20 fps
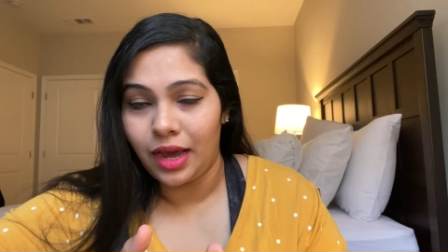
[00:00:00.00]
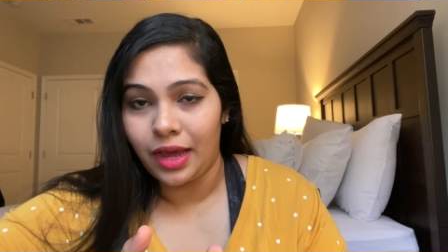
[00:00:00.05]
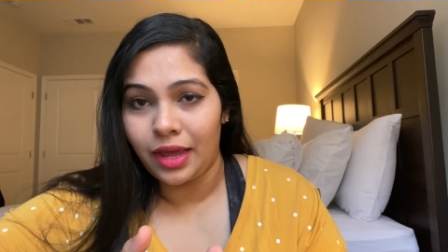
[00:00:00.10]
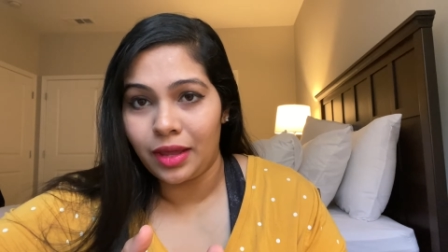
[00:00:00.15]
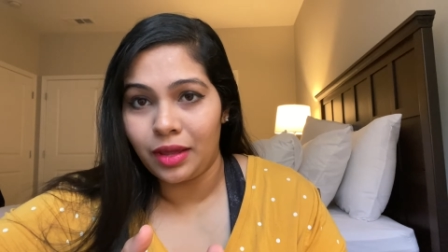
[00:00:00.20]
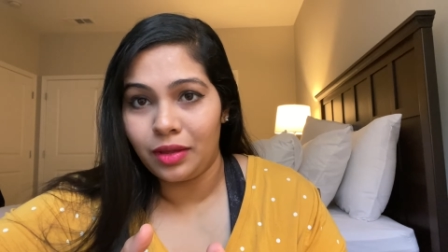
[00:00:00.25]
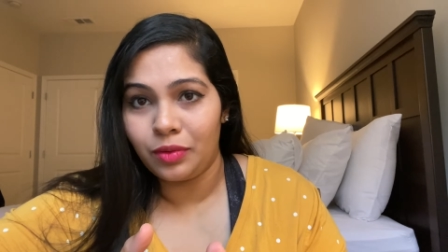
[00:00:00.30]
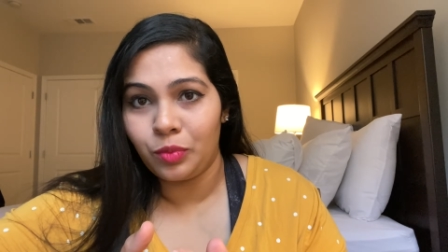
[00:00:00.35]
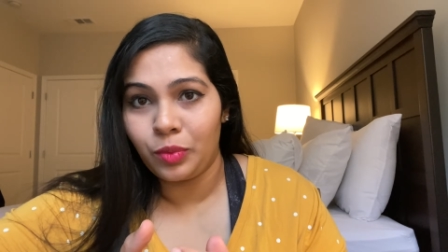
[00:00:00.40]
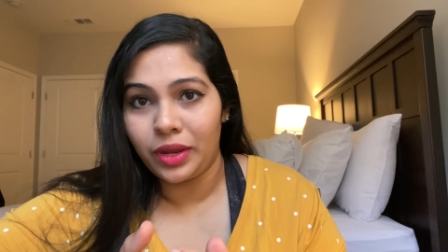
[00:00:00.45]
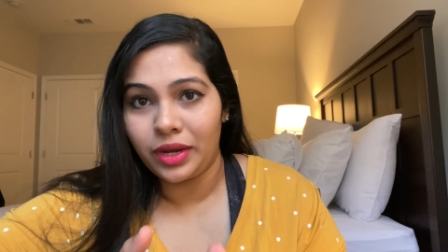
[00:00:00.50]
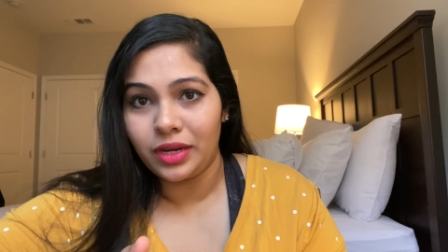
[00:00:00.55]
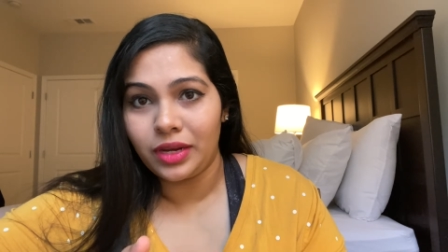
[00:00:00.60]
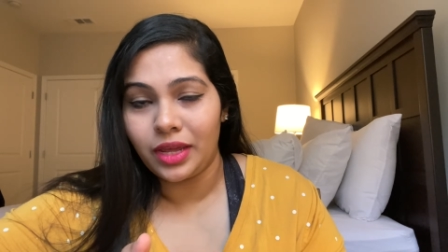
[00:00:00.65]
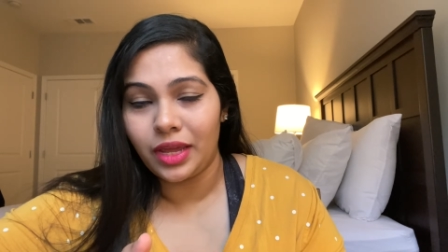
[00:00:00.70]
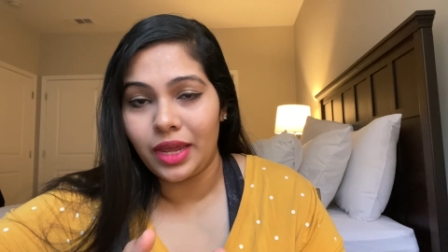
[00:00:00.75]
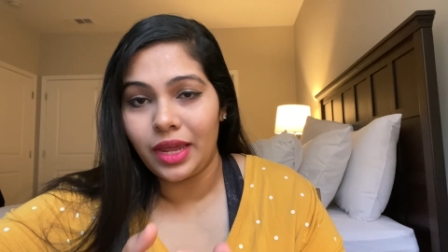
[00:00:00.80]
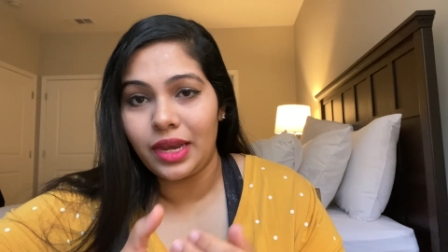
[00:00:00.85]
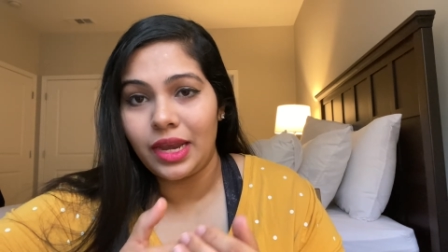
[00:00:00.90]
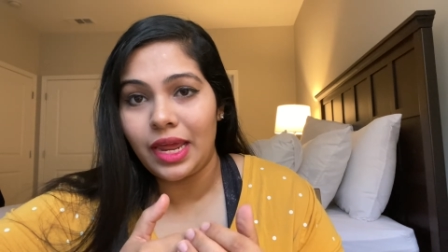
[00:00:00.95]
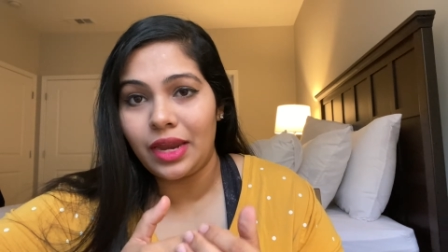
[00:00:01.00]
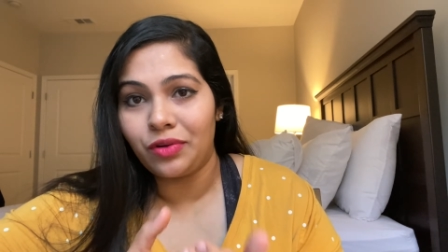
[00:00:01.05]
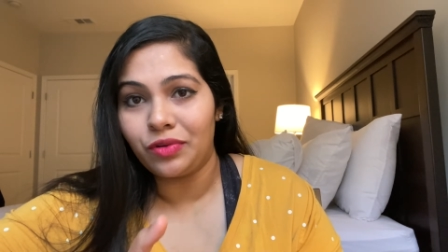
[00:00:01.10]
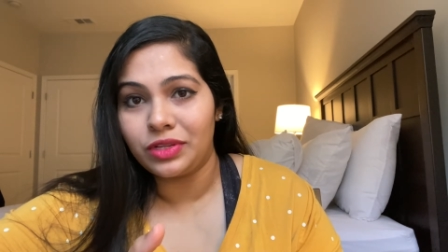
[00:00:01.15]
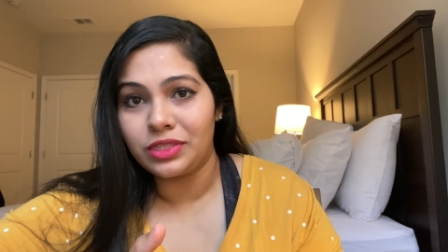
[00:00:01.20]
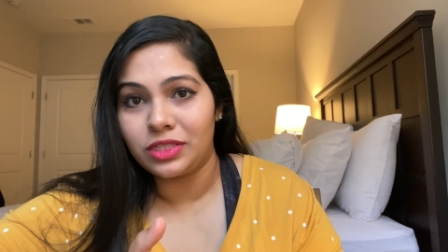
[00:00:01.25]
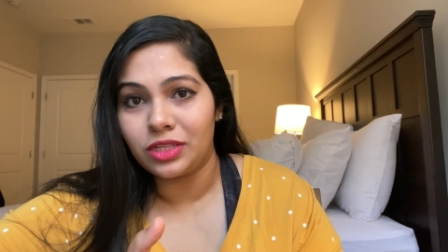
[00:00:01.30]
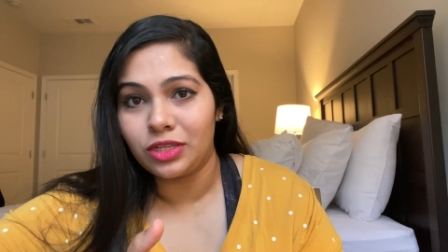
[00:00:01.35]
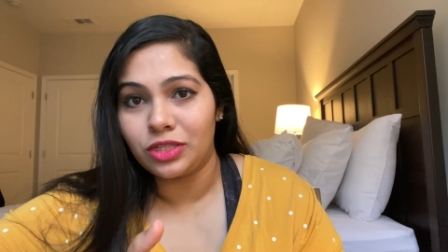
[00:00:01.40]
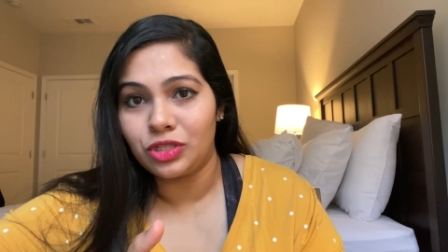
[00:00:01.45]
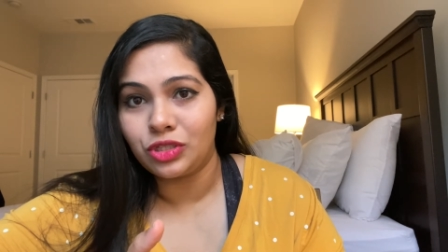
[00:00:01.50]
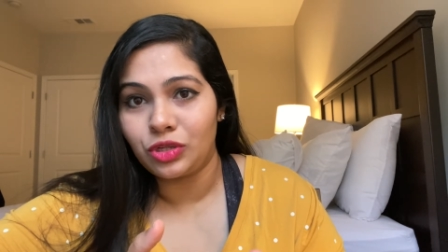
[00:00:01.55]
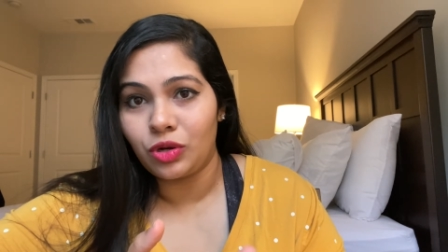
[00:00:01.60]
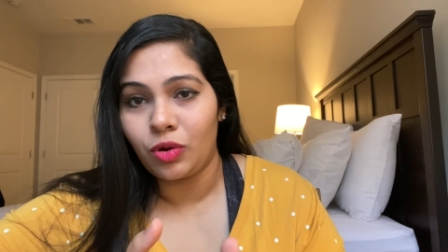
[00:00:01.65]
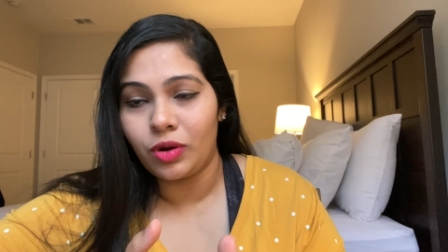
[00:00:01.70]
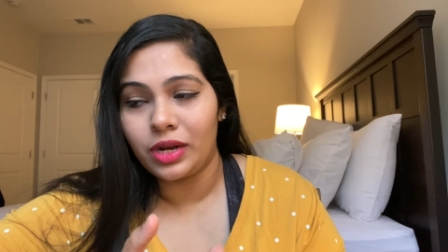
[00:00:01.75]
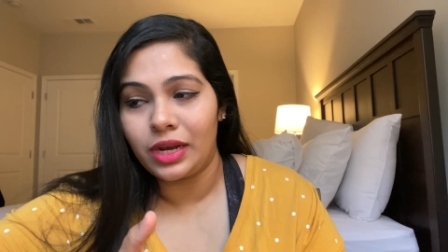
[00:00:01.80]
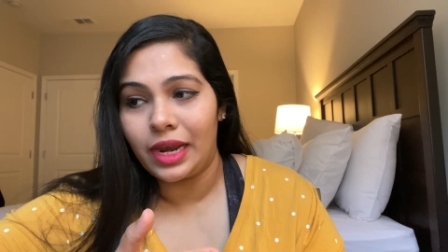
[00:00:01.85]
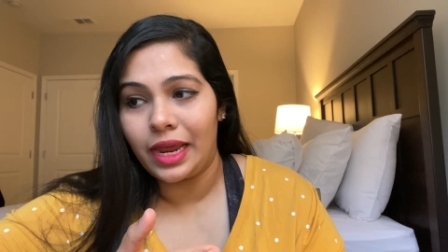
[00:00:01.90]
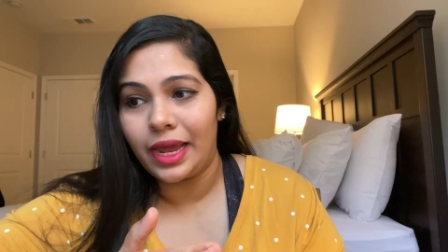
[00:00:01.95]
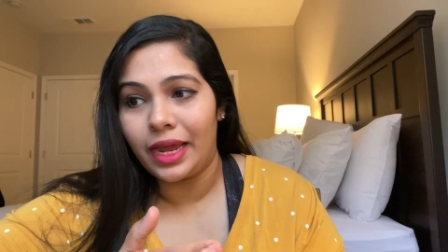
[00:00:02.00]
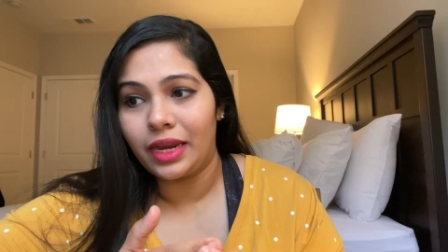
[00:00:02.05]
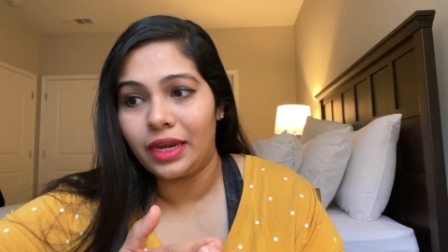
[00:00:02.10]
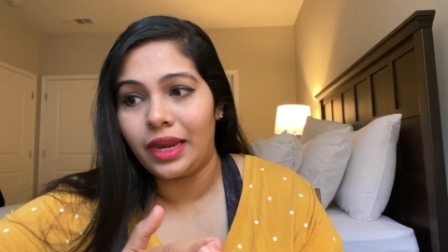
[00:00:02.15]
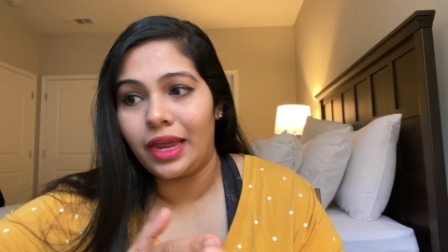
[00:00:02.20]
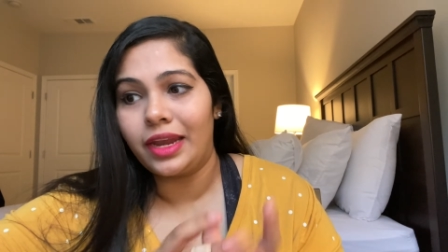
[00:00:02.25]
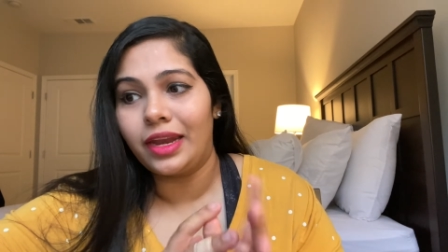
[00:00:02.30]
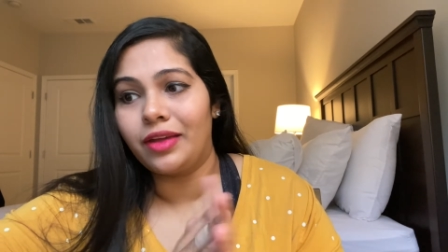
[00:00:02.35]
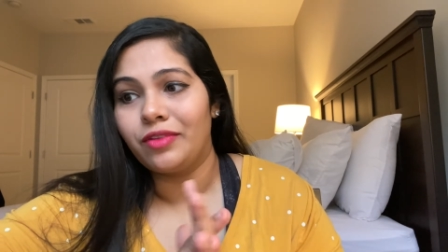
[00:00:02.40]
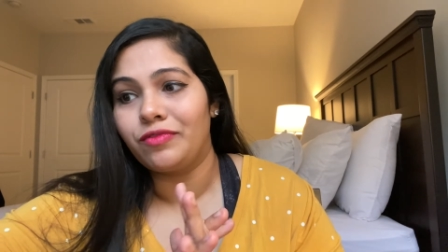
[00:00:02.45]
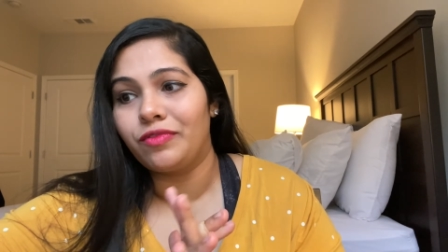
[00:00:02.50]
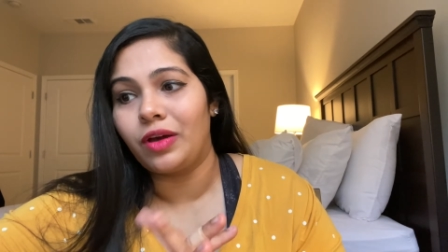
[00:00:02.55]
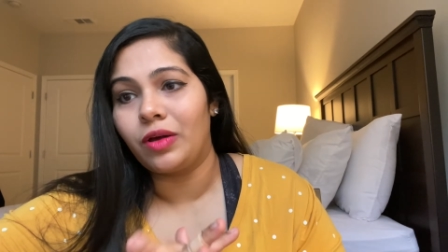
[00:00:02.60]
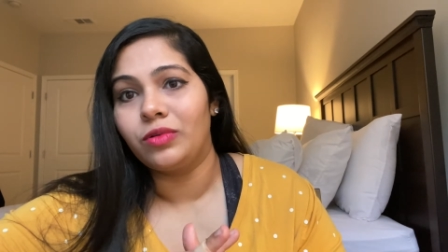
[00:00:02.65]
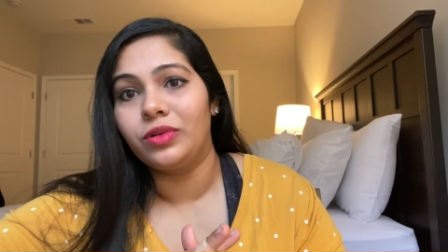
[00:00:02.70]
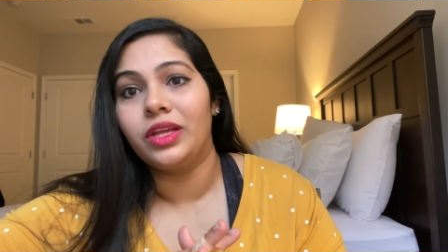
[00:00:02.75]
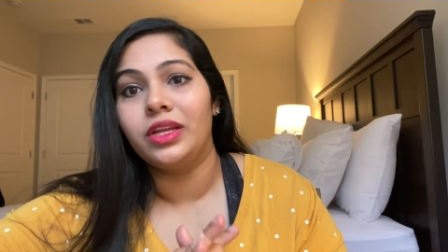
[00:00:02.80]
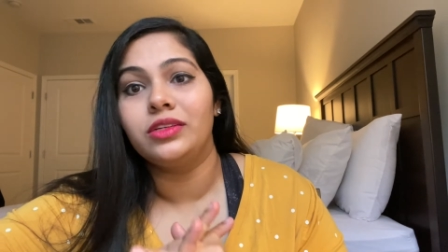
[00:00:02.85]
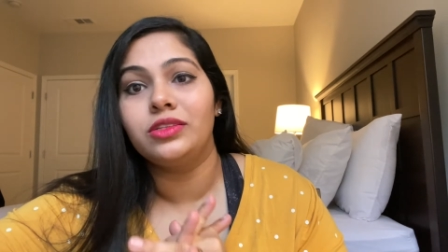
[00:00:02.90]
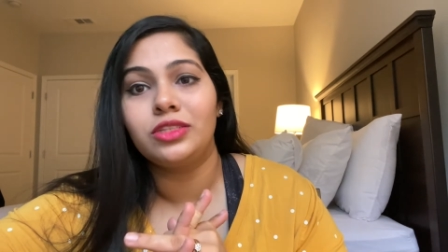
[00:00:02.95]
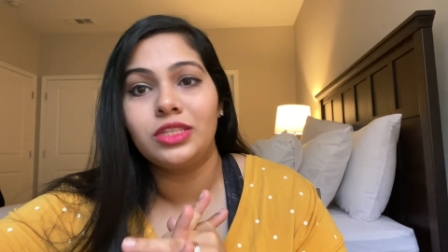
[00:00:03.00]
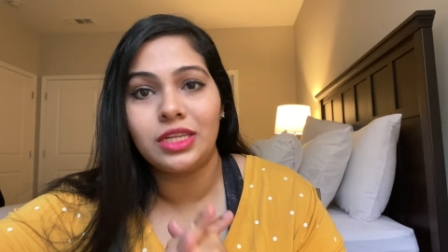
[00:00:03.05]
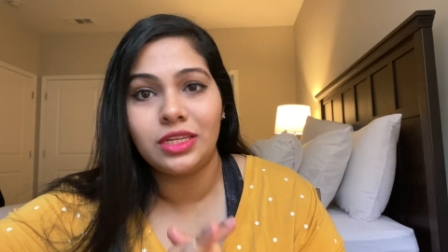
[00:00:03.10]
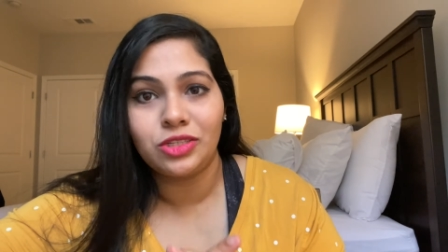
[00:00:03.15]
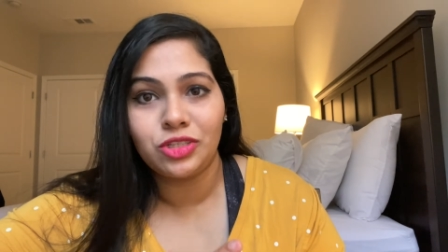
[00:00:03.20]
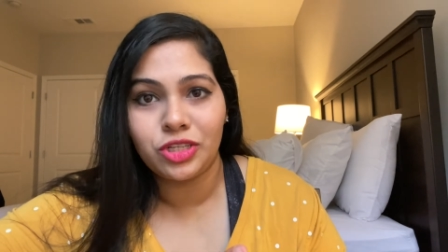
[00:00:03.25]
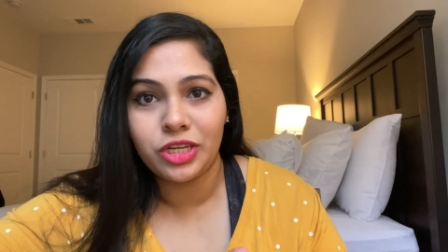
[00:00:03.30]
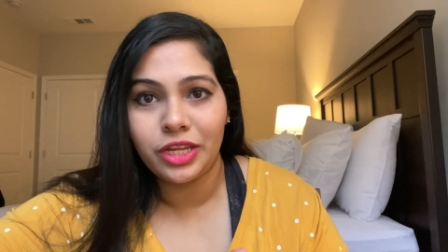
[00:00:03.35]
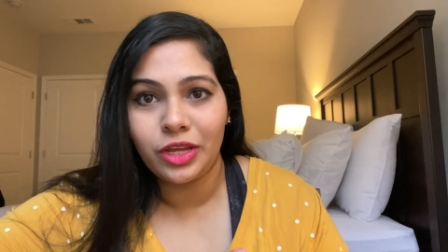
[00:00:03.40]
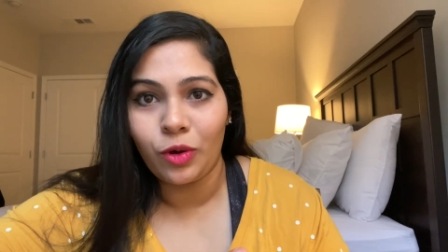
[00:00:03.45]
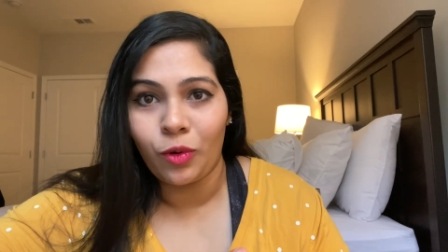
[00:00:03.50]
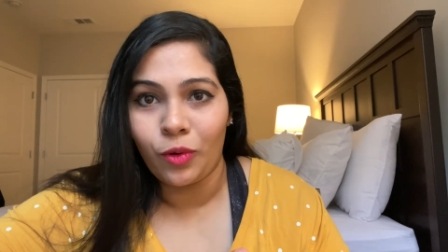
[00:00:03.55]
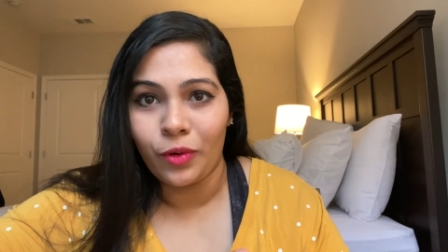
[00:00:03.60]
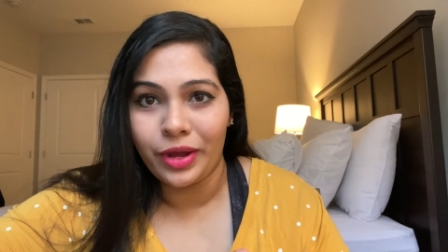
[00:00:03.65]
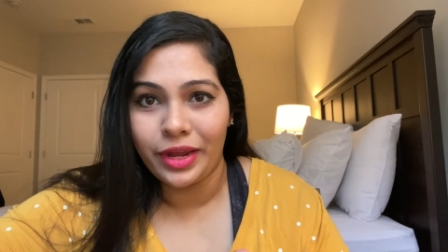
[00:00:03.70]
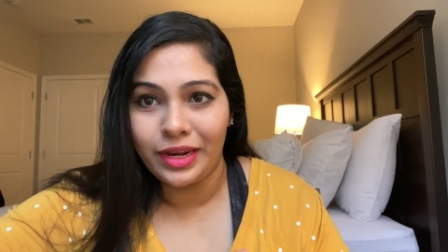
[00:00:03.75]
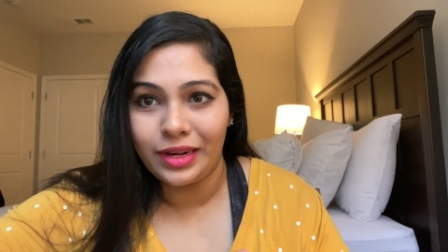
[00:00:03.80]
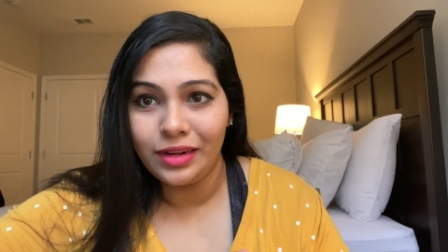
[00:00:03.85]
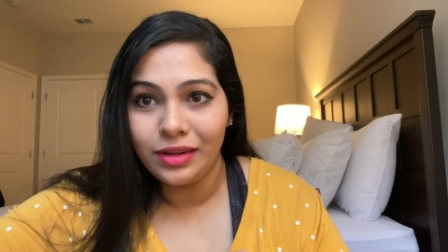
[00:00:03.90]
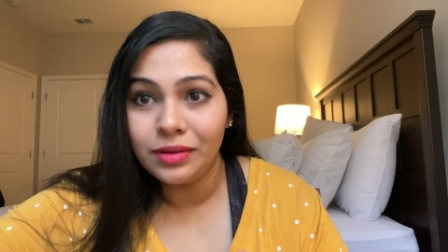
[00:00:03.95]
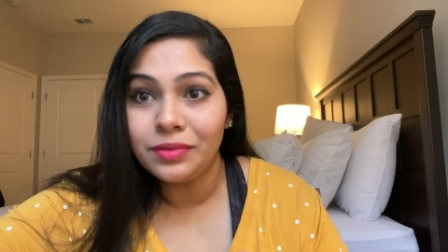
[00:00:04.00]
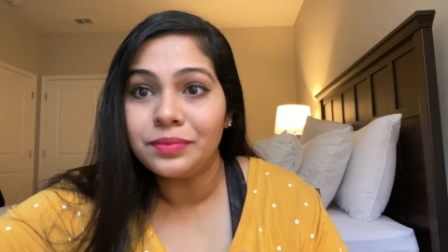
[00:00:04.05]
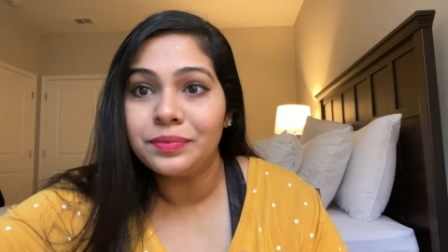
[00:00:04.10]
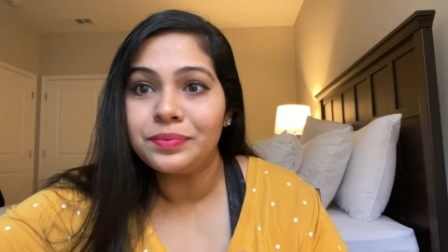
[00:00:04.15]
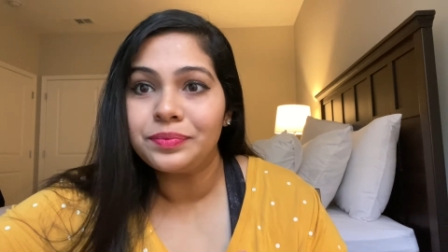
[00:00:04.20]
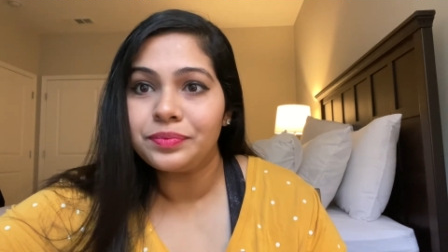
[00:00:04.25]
I went ahead and researched online, and I found that tea tree oil